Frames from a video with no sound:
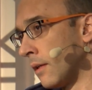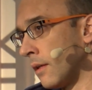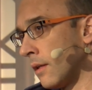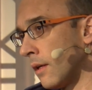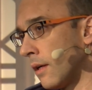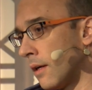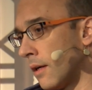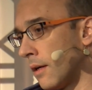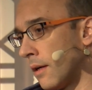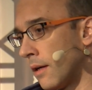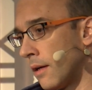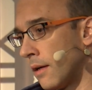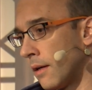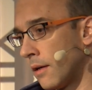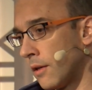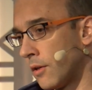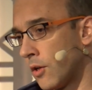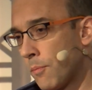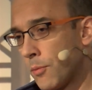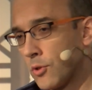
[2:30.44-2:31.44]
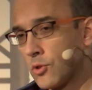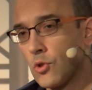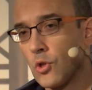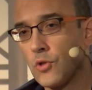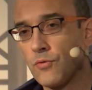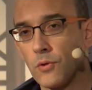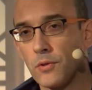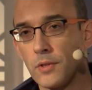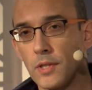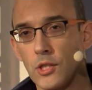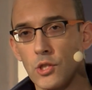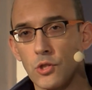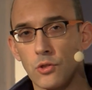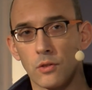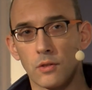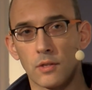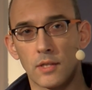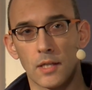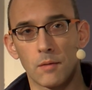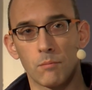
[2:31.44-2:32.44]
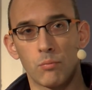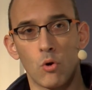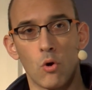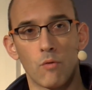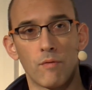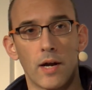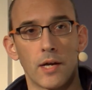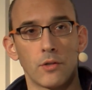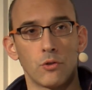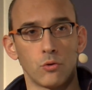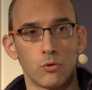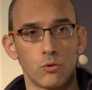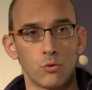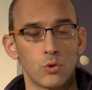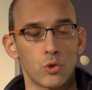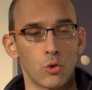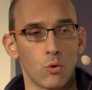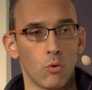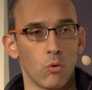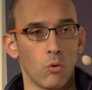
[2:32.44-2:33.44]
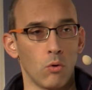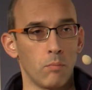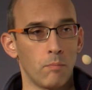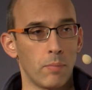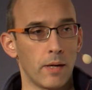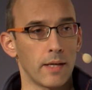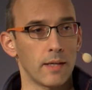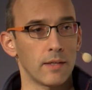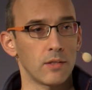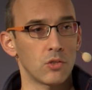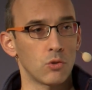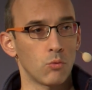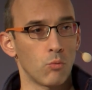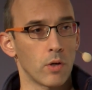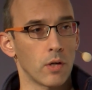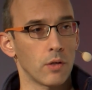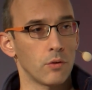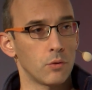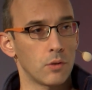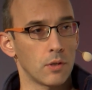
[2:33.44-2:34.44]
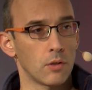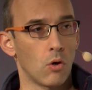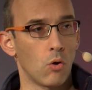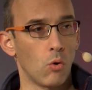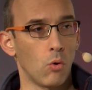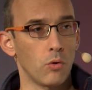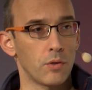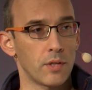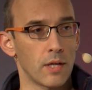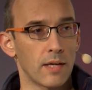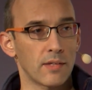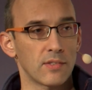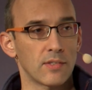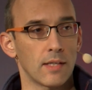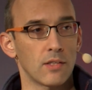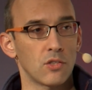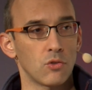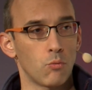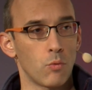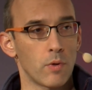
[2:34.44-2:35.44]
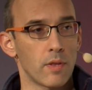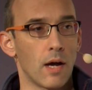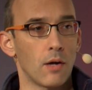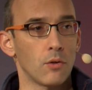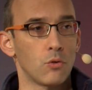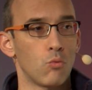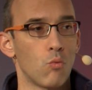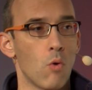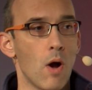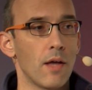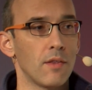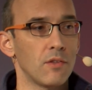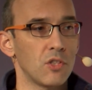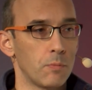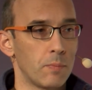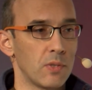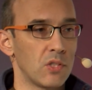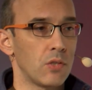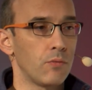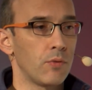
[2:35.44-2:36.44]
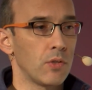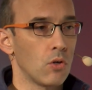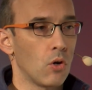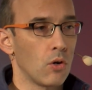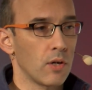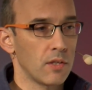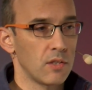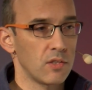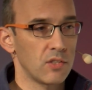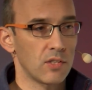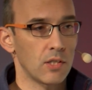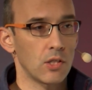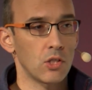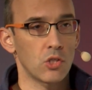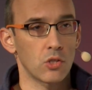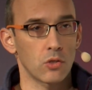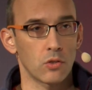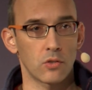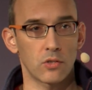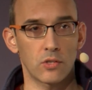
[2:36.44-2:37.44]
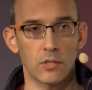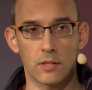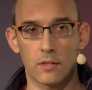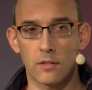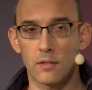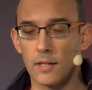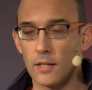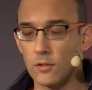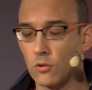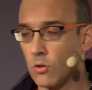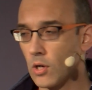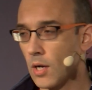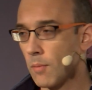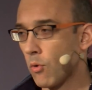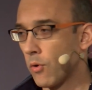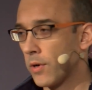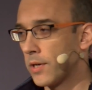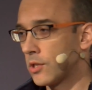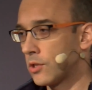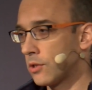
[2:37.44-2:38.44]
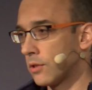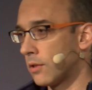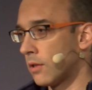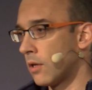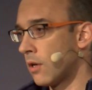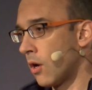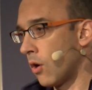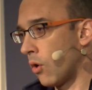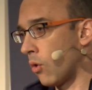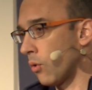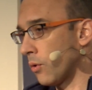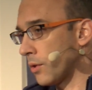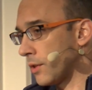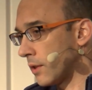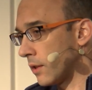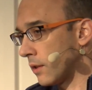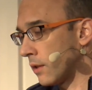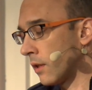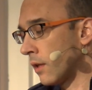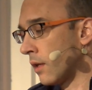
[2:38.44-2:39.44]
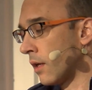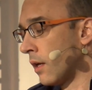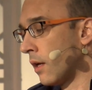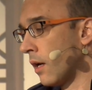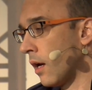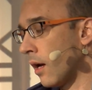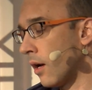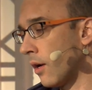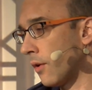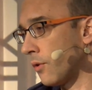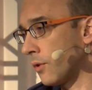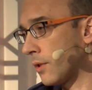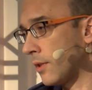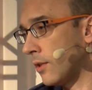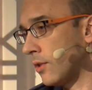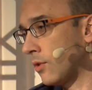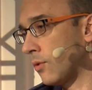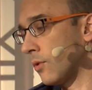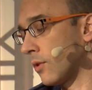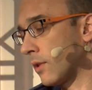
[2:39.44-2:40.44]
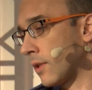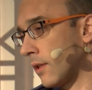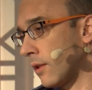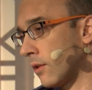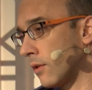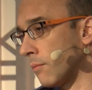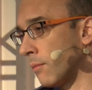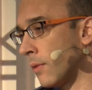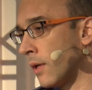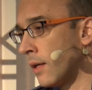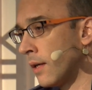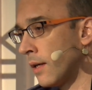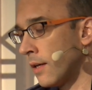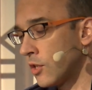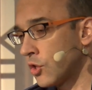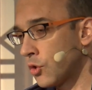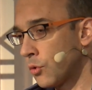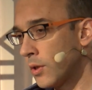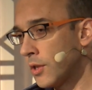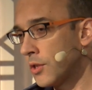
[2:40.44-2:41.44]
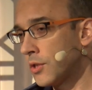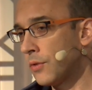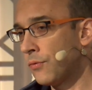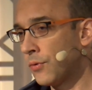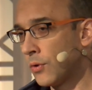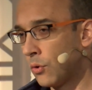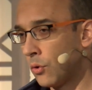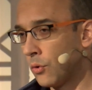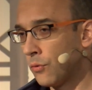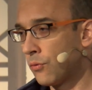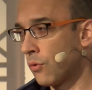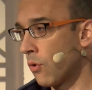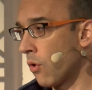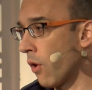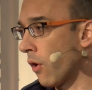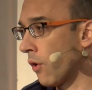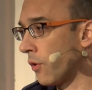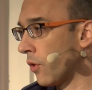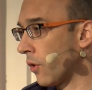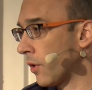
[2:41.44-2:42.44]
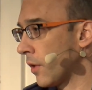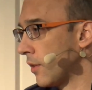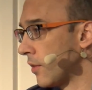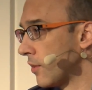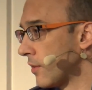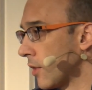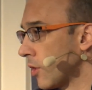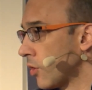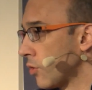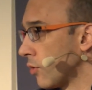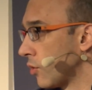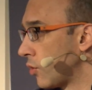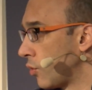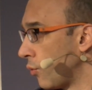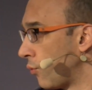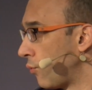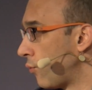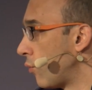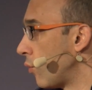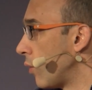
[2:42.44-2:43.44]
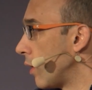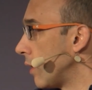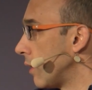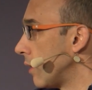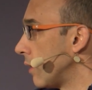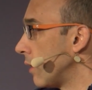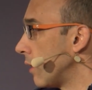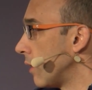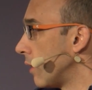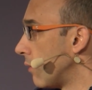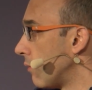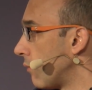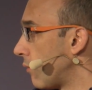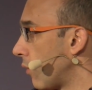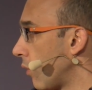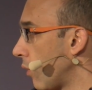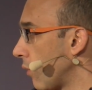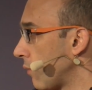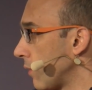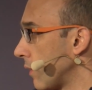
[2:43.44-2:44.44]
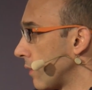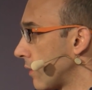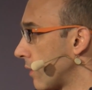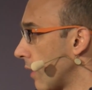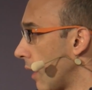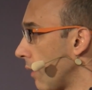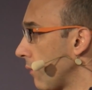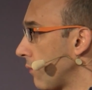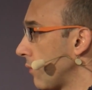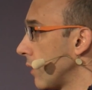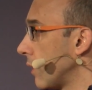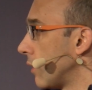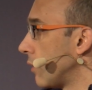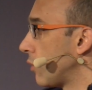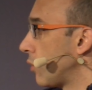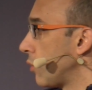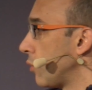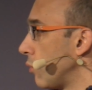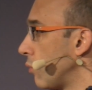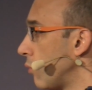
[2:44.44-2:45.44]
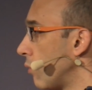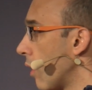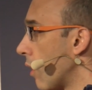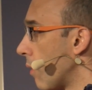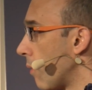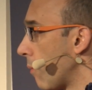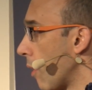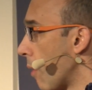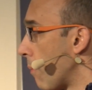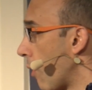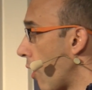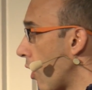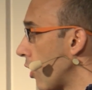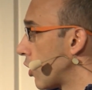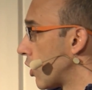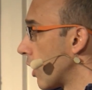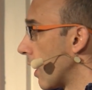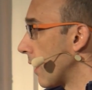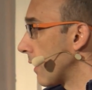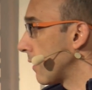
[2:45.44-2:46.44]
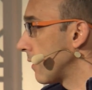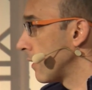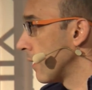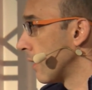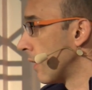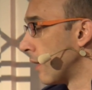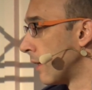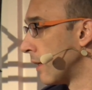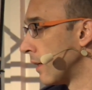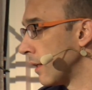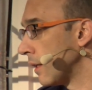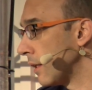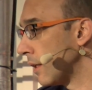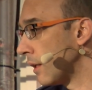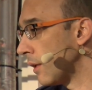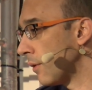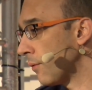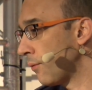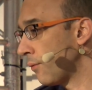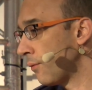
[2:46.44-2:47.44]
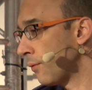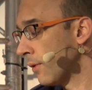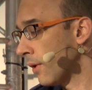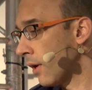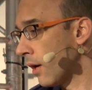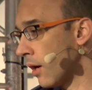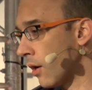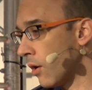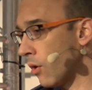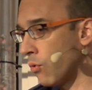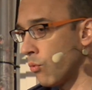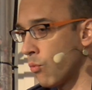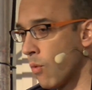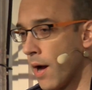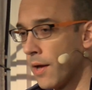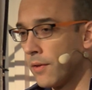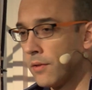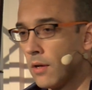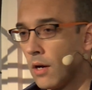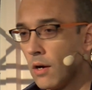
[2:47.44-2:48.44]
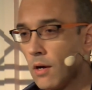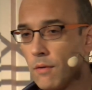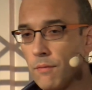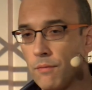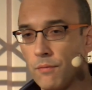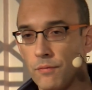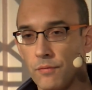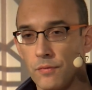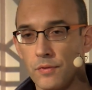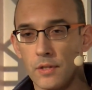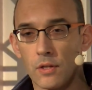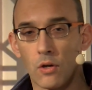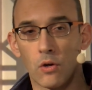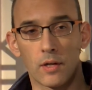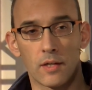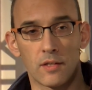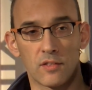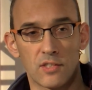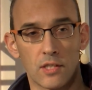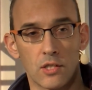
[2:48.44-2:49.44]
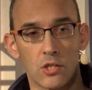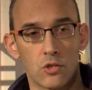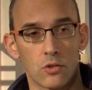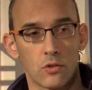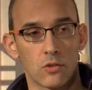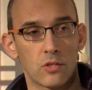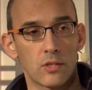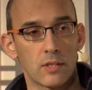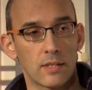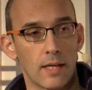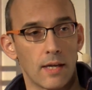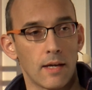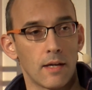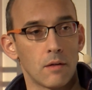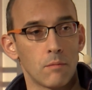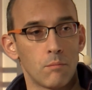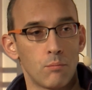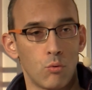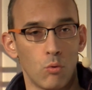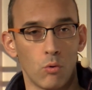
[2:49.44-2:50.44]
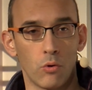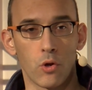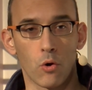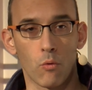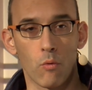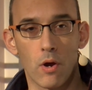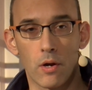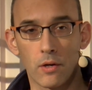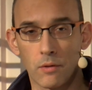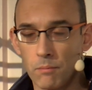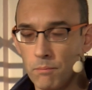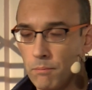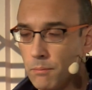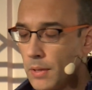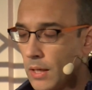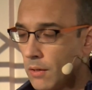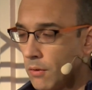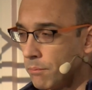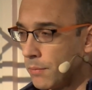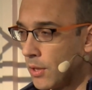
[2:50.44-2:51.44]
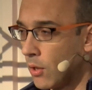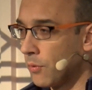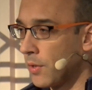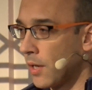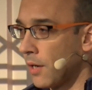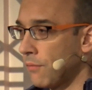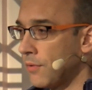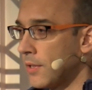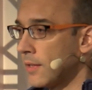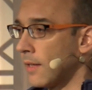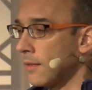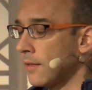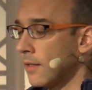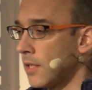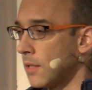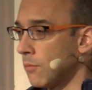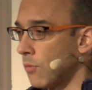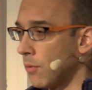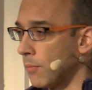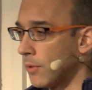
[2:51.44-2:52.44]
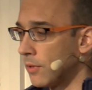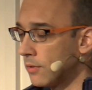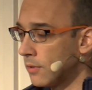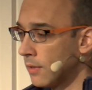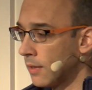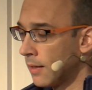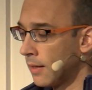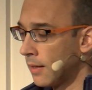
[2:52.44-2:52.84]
an open source foundation can provide a neutral place where you can hold the assets without one specific organizations in that collaboration holding the keys to the kingdom. It's really difficult for an organization to fully involve itself into a project if one of the organizations can pull the rug below their feet at any moment.